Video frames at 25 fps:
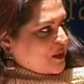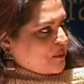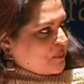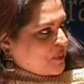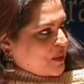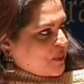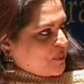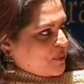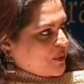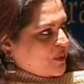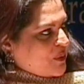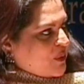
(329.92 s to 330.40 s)

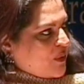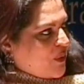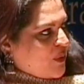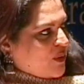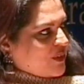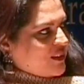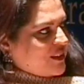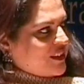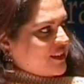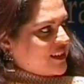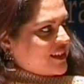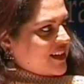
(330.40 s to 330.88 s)
people
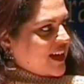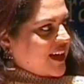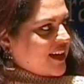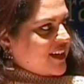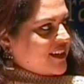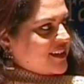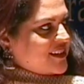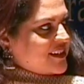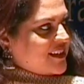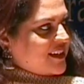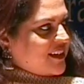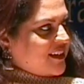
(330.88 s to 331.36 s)
on the
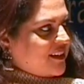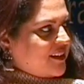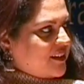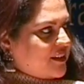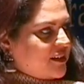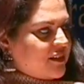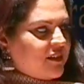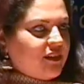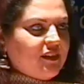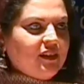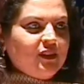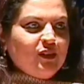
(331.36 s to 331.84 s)
dais
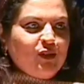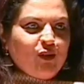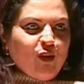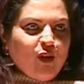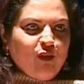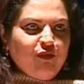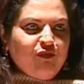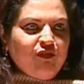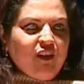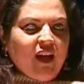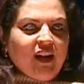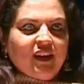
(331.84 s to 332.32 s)
here,
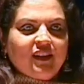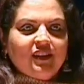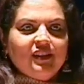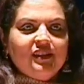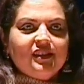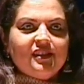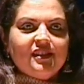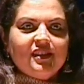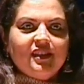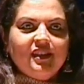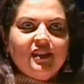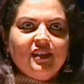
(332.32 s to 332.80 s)
your
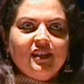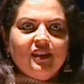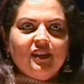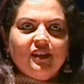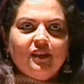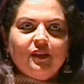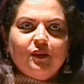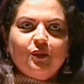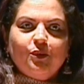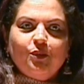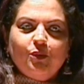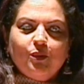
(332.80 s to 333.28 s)
faculty
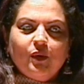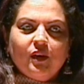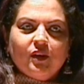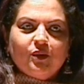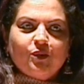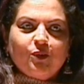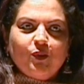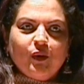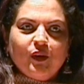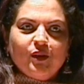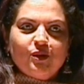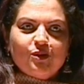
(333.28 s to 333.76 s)
here who
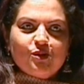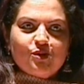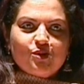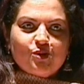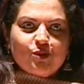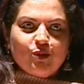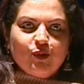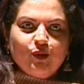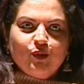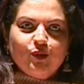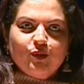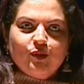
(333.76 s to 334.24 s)
are going to
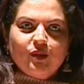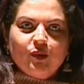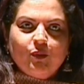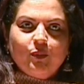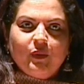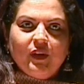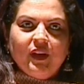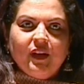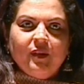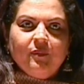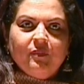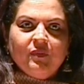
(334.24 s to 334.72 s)
show you the
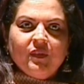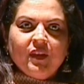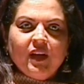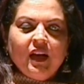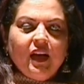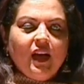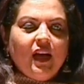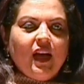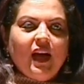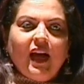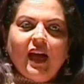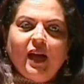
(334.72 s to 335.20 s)

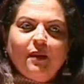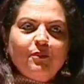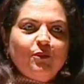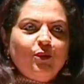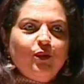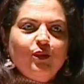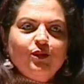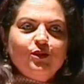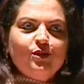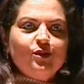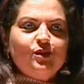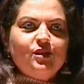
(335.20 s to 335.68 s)
way.
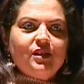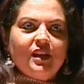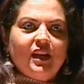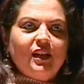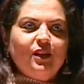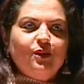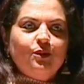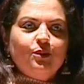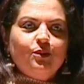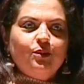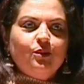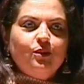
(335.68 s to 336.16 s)
I'm going to
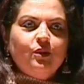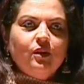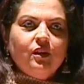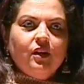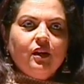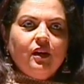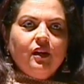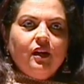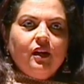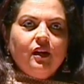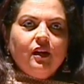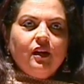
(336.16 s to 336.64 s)
tell you
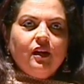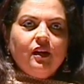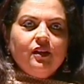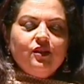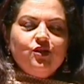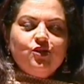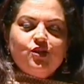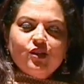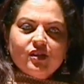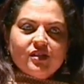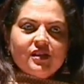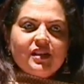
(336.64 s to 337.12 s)

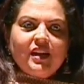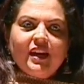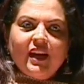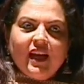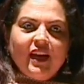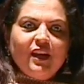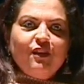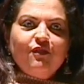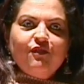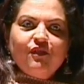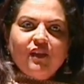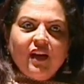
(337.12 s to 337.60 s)
just
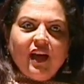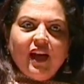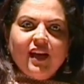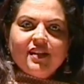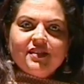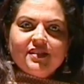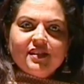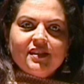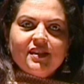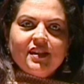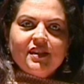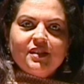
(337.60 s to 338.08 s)
life
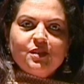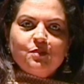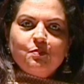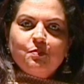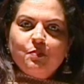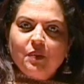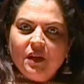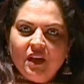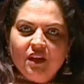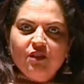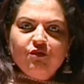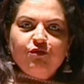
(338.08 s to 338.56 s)
as it has
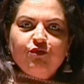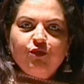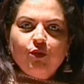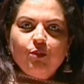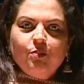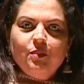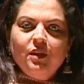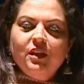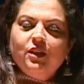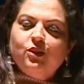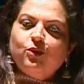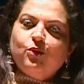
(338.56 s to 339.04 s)
been
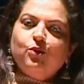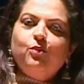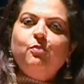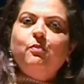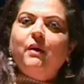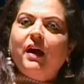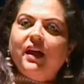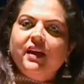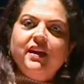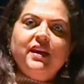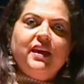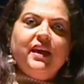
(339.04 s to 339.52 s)
for me through
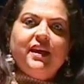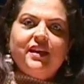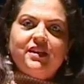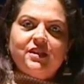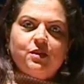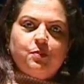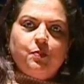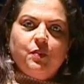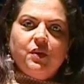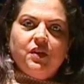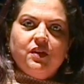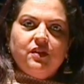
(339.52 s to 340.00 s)
my
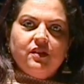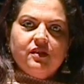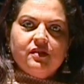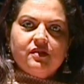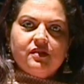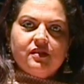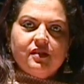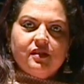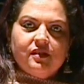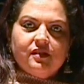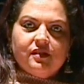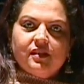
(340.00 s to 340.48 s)

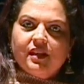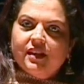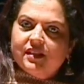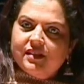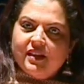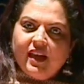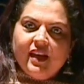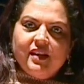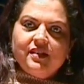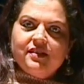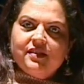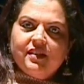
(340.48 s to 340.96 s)
experiences.
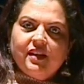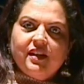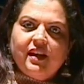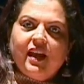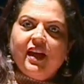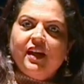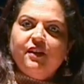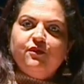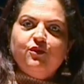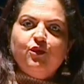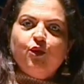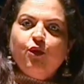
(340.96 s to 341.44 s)
As I said,
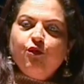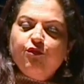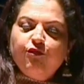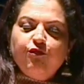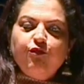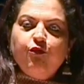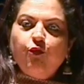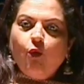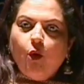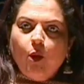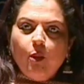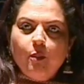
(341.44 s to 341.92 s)
I have no
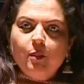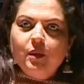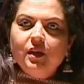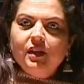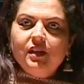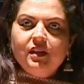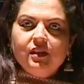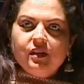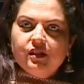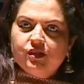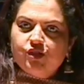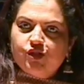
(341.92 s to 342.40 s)

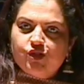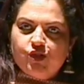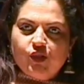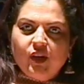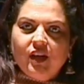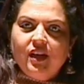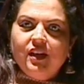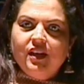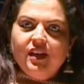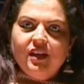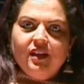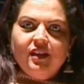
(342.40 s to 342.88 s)
formal
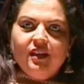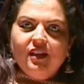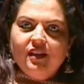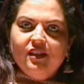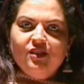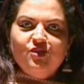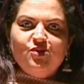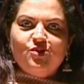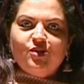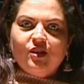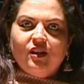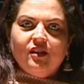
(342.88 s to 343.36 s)
training
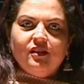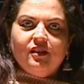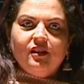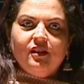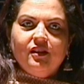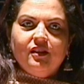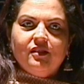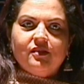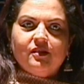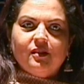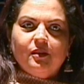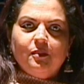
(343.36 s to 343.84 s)
in
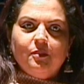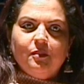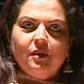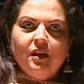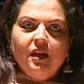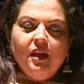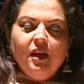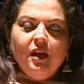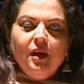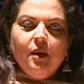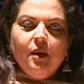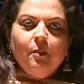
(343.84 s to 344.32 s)
journalism,
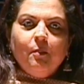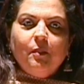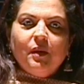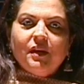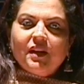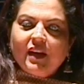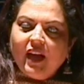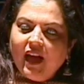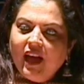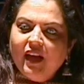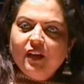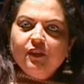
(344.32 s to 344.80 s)

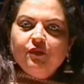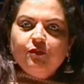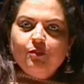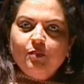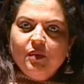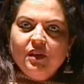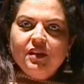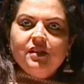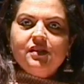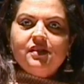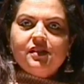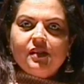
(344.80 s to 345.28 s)
but
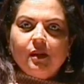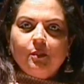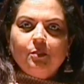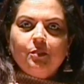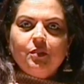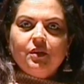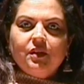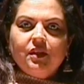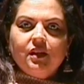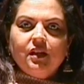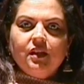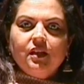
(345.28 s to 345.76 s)
I've been
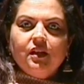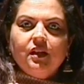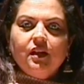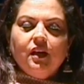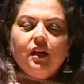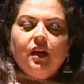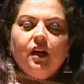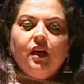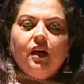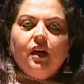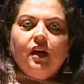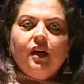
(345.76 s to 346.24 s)

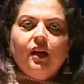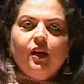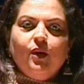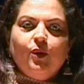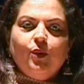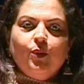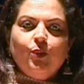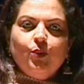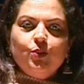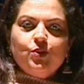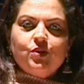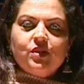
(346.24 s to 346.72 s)
somebody
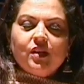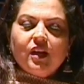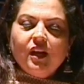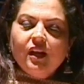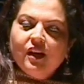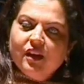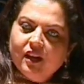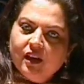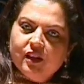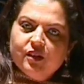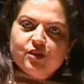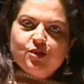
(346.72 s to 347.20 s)

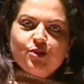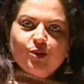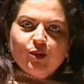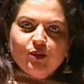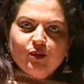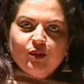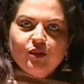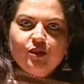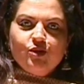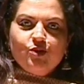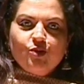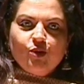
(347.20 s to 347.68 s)
who's learned
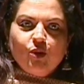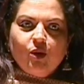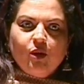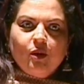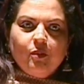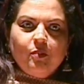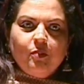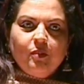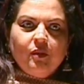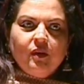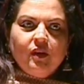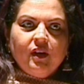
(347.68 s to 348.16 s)
on the
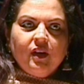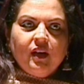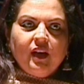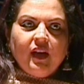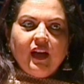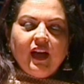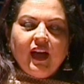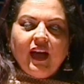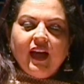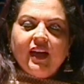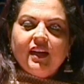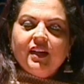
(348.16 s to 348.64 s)
job,
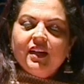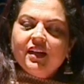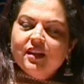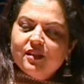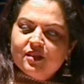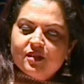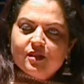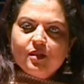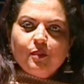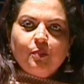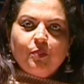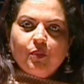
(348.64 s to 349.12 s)
and
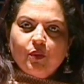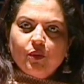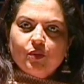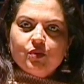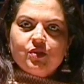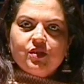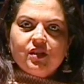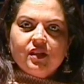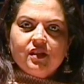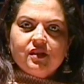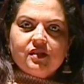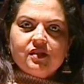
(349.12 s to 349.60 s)
it's a
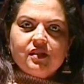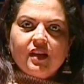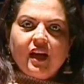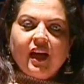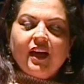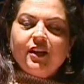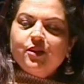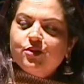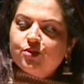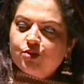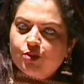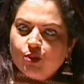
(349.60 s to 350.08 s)
process
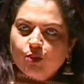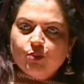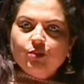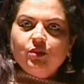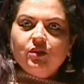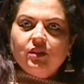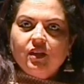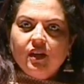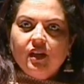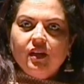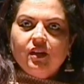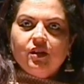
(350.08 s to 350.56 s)
I
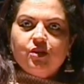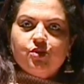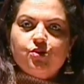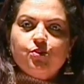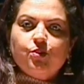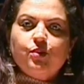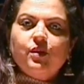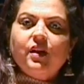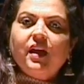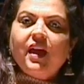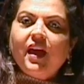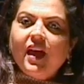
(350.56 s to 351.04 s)
don't think
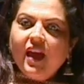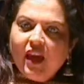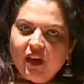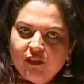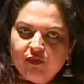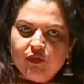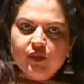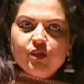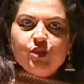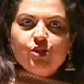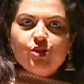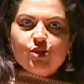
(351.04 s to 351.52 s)
should
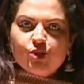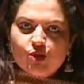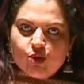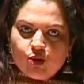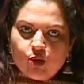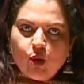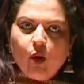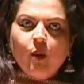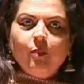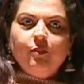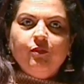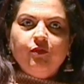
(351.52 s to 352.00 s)
ever
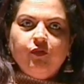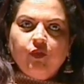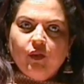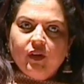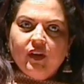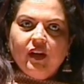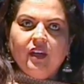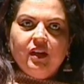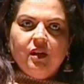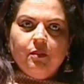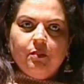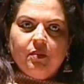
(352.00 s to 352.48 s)
stop
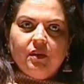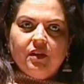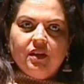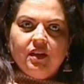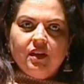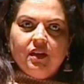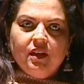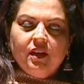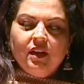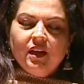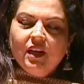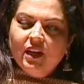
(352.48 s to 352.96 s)
for
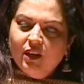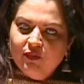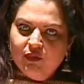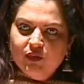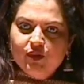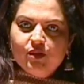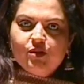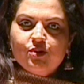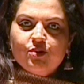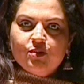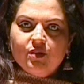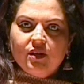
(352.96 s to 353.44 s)
anybody.
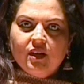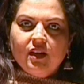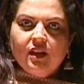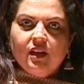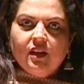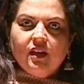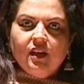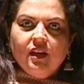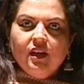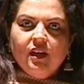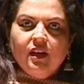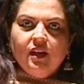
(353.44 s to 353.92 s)
Even
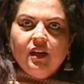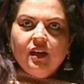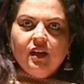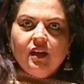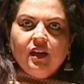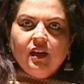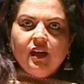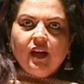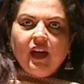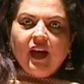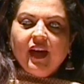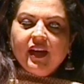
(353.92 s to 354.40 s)
today,
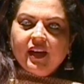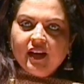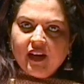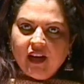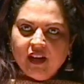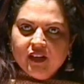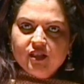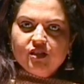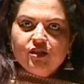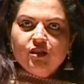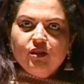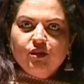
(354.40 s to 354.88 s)
I
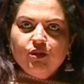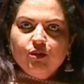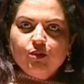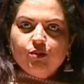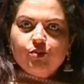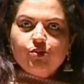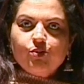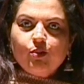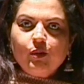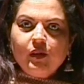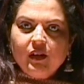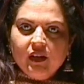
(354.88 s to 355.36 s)

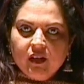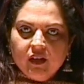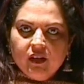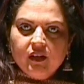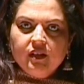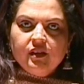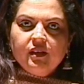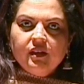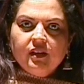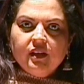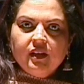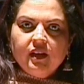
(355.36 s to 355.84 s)
continue to
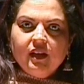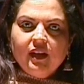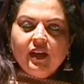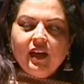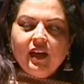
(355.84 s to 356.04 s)
learn